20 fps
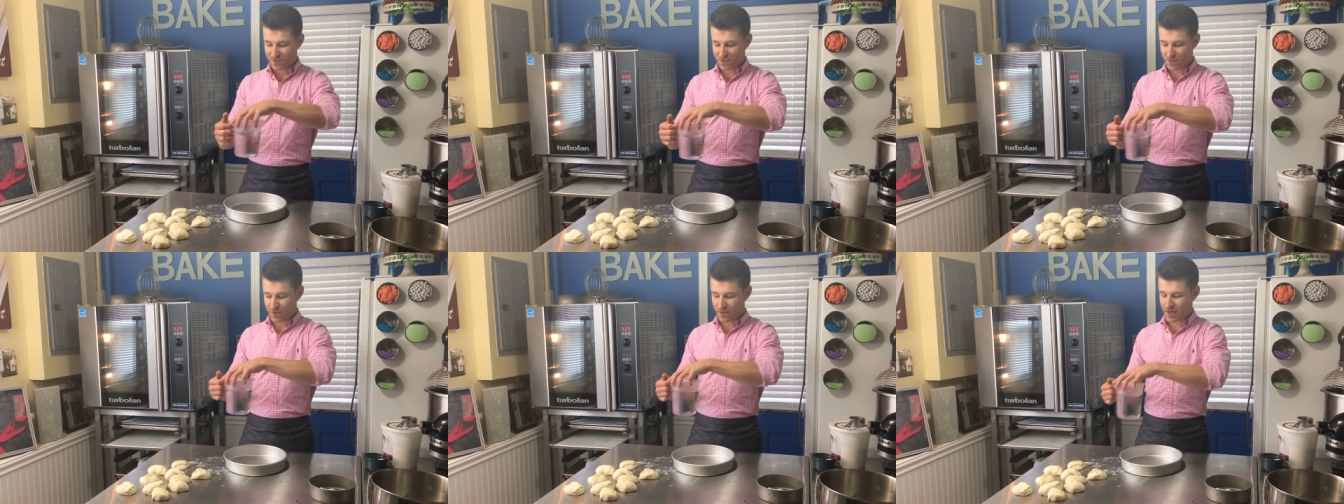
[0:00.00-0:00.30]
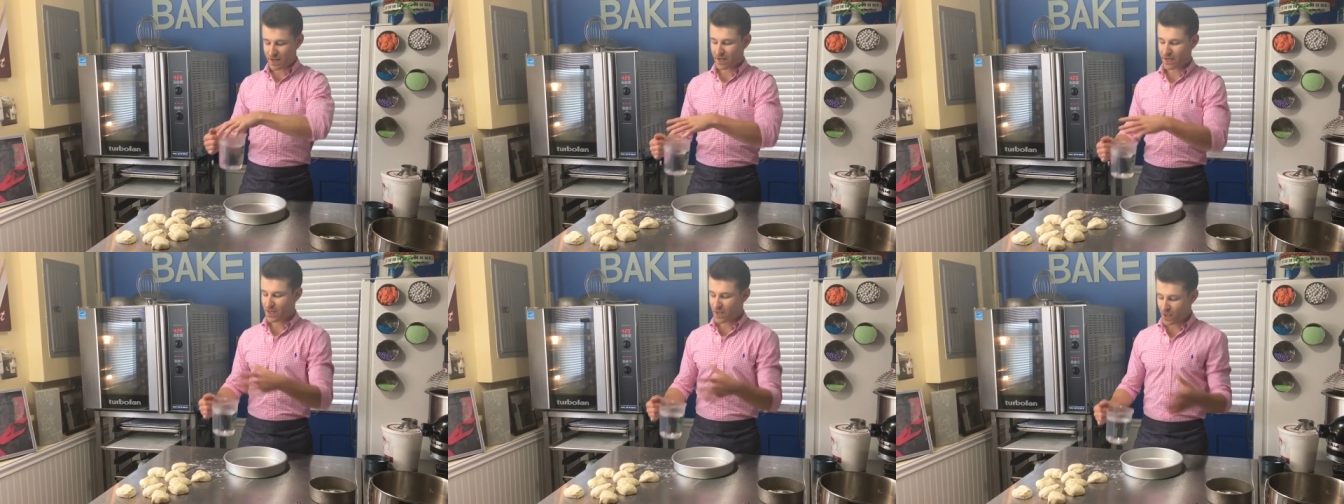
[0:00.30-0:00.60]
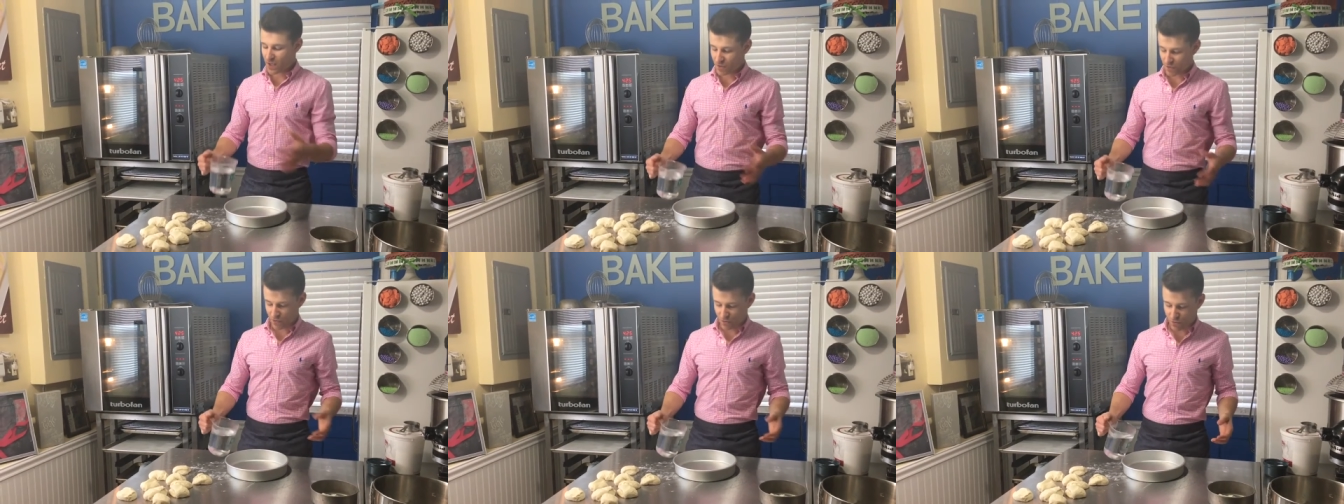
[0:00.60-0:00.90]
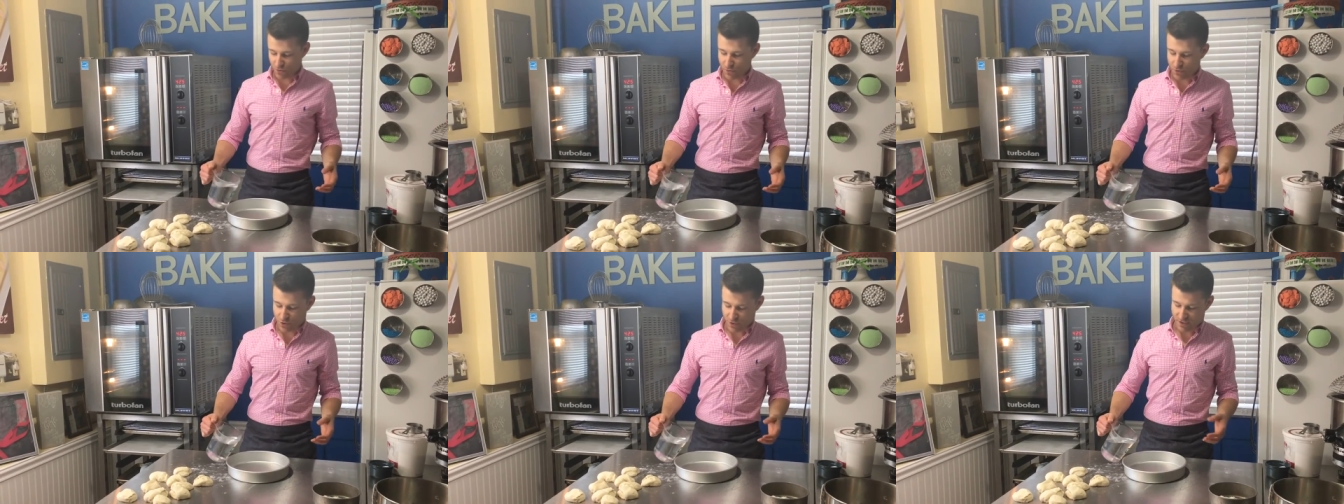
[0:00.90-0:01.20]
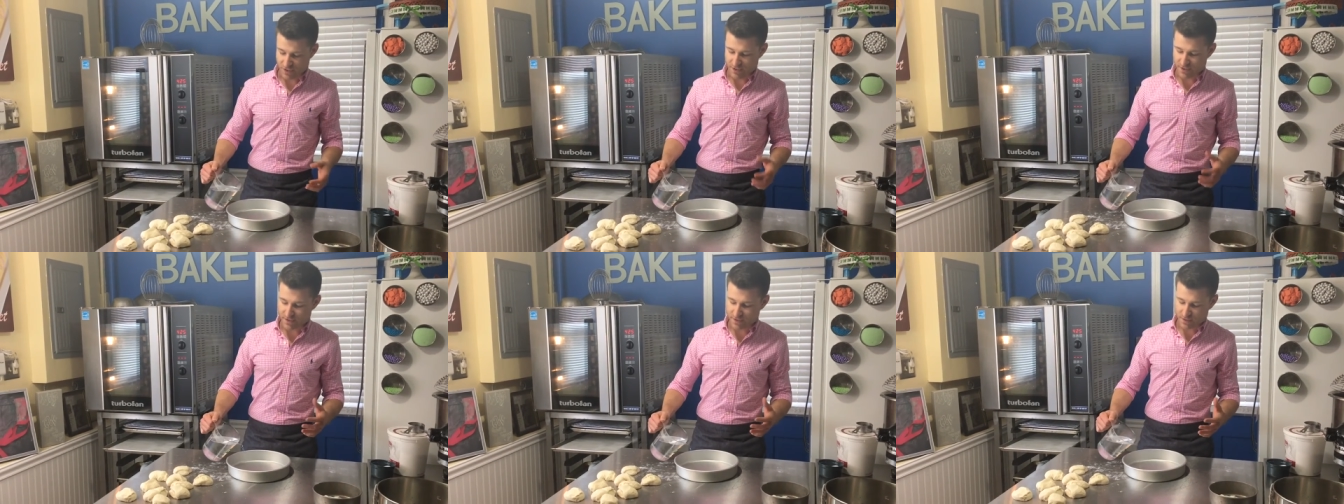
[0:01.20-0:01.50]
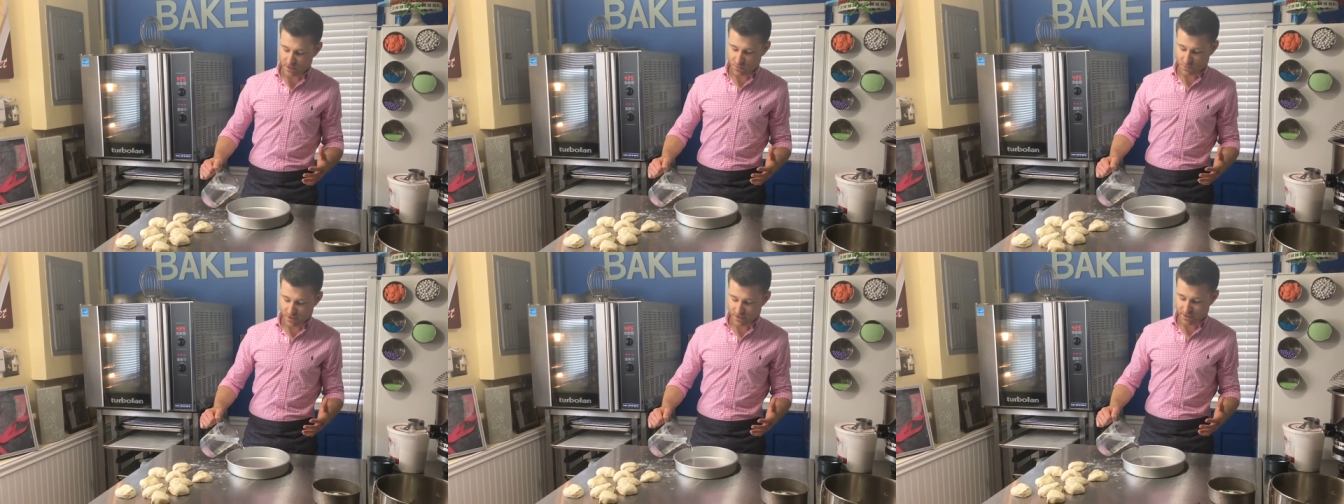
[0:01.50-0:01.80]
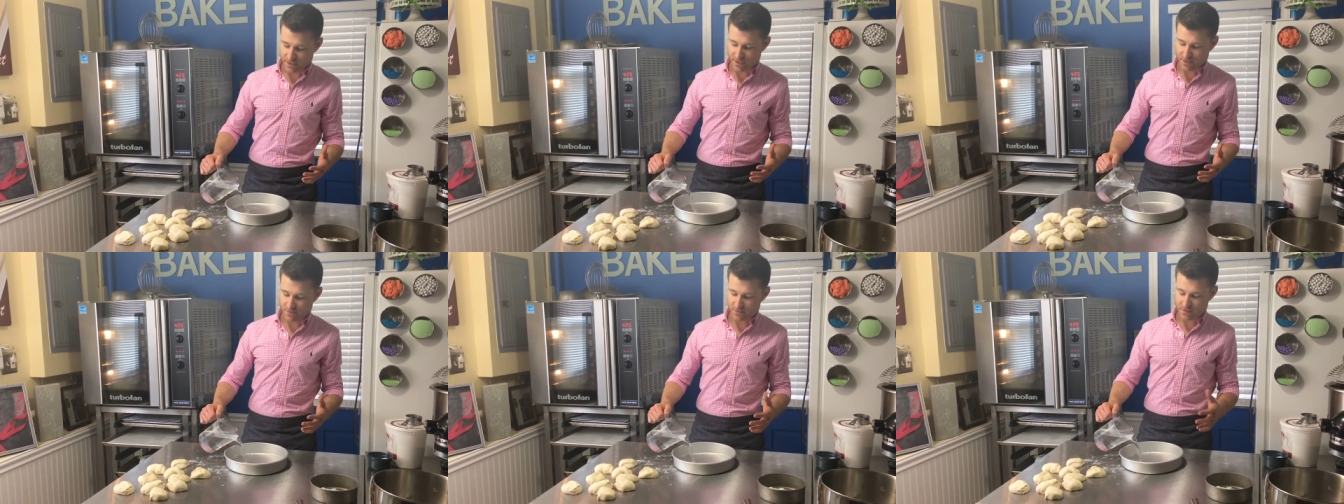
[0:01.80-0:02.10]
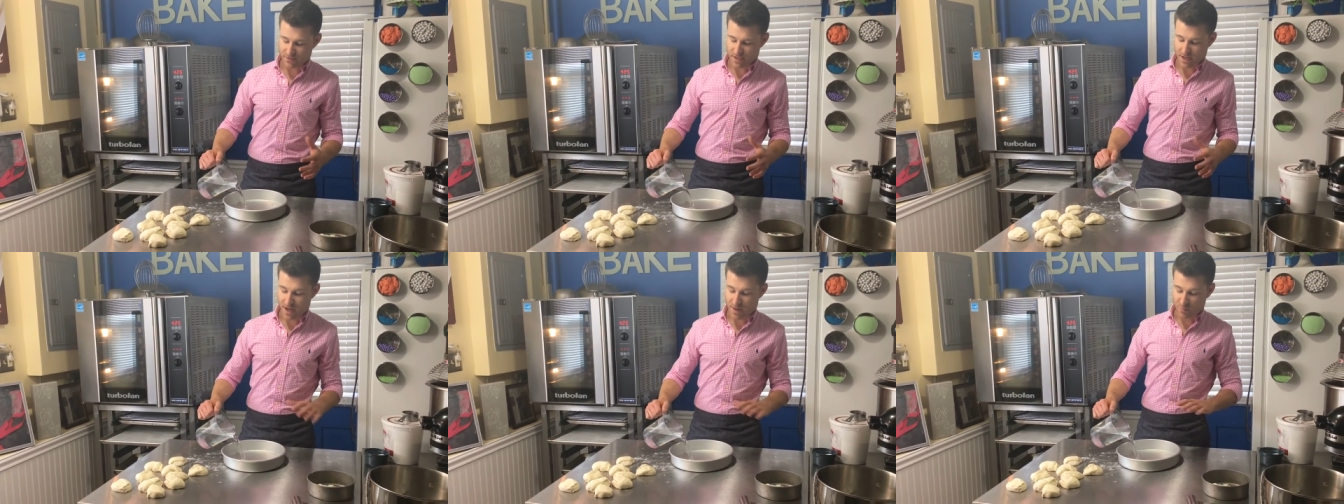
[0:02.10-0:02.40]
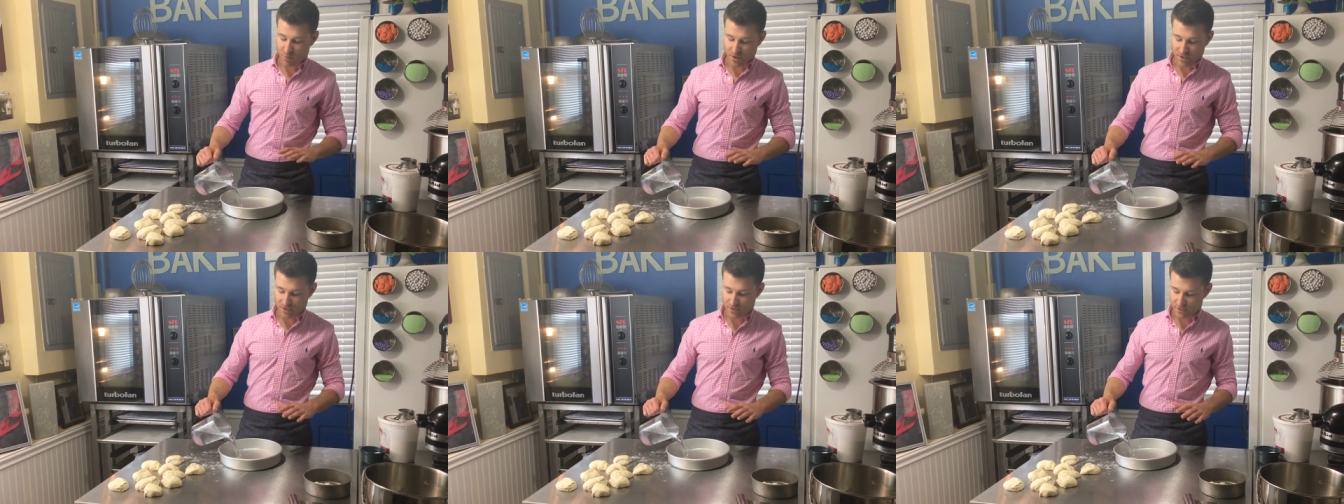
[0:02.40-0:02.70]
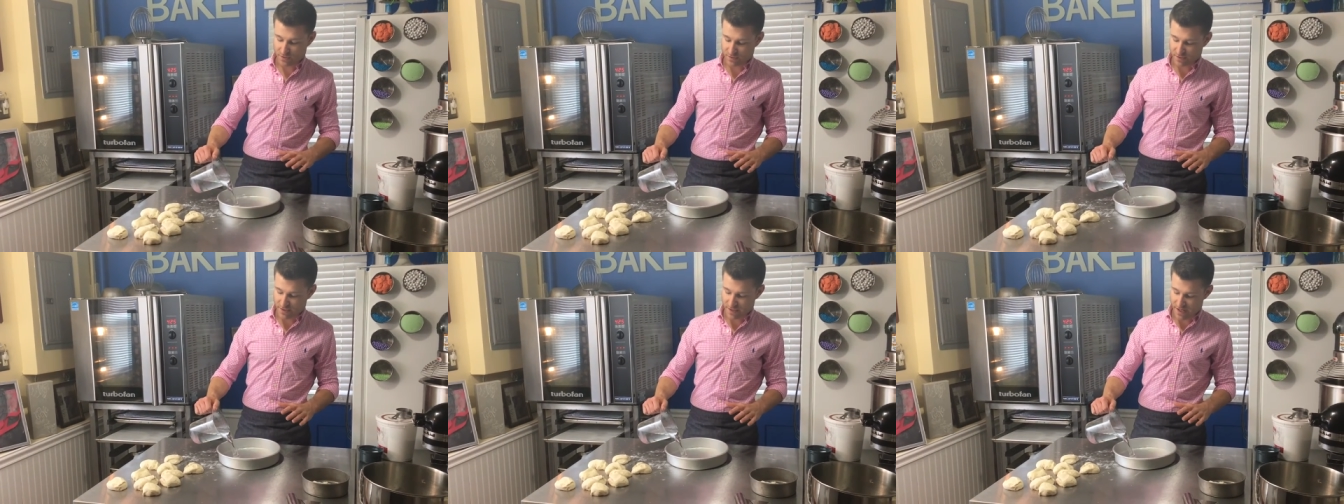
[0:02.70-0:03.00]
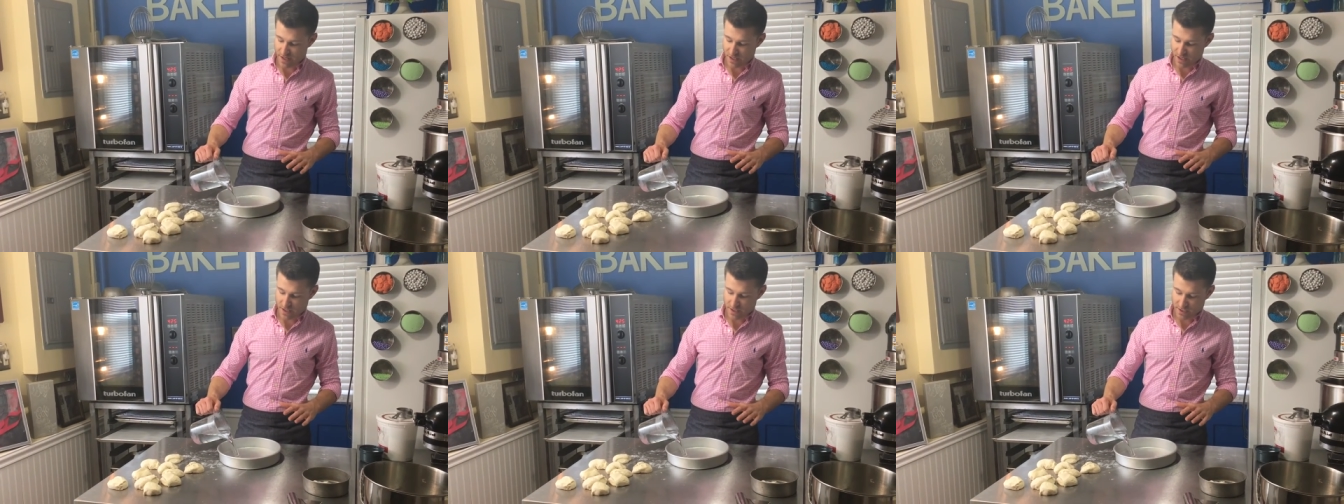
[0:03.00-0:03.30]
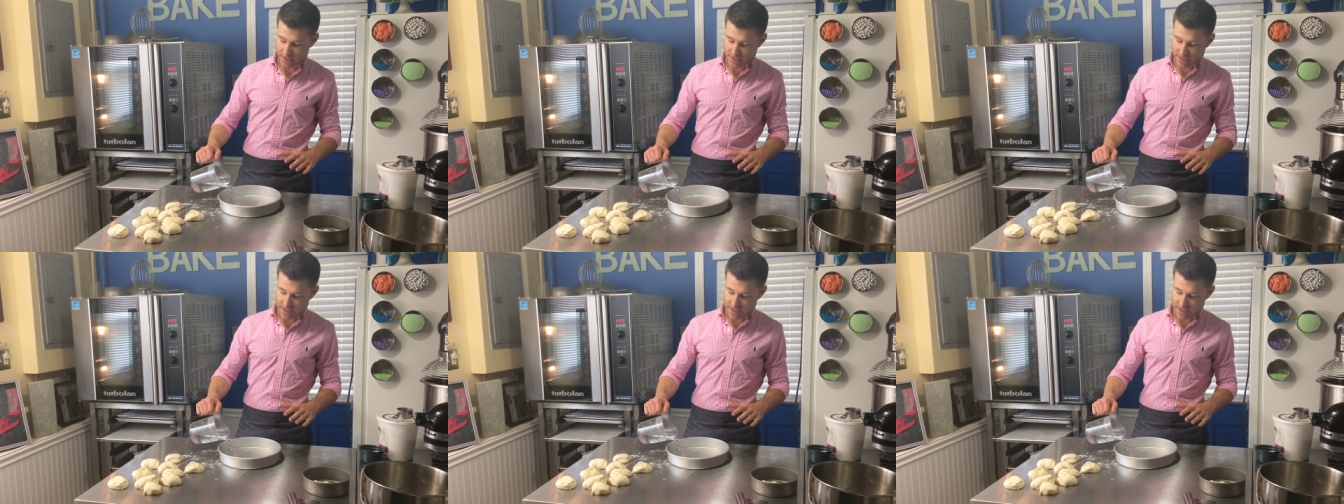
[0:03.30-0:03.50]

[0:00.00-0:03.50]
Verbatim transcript: soda solution. This is what gives uh, pretzels their